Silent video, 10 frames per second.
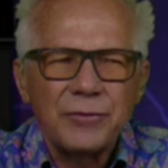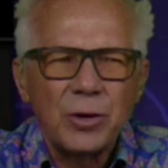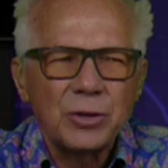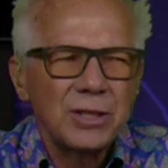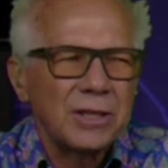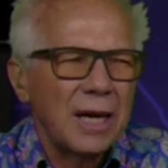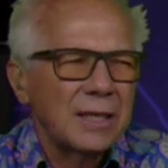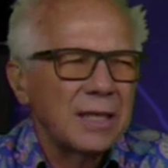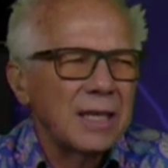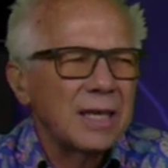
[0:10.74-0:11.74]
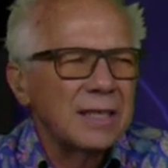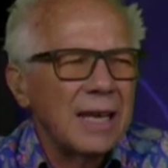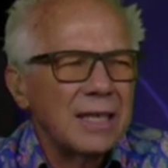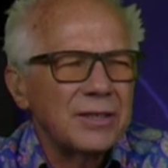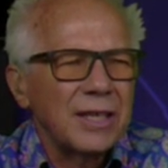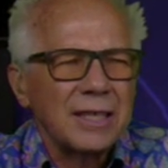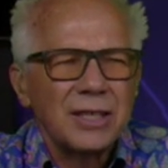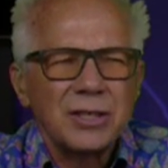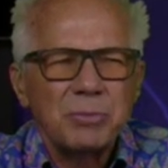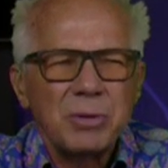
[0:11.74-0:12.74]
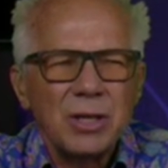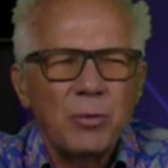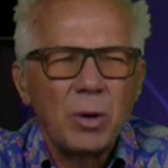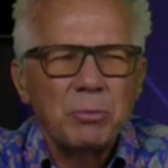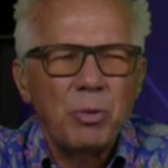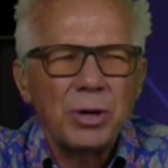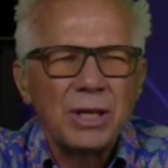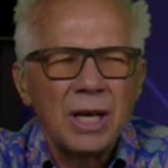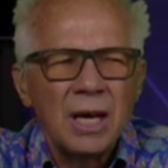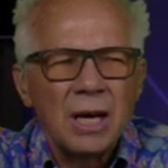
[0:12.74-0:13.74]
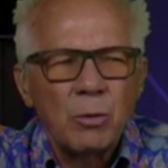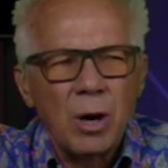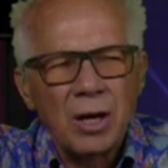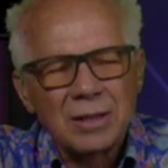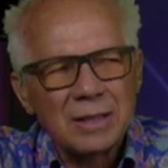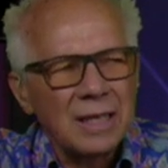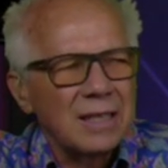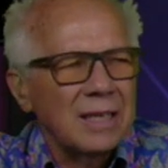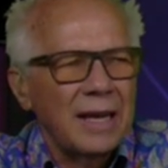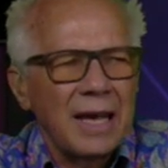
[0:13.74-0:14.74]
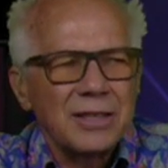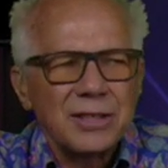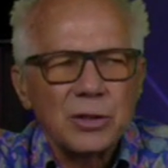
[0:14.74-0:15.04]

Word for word: folks, inside the Nasdaq and S&P of 1. Well, the Nasdaq's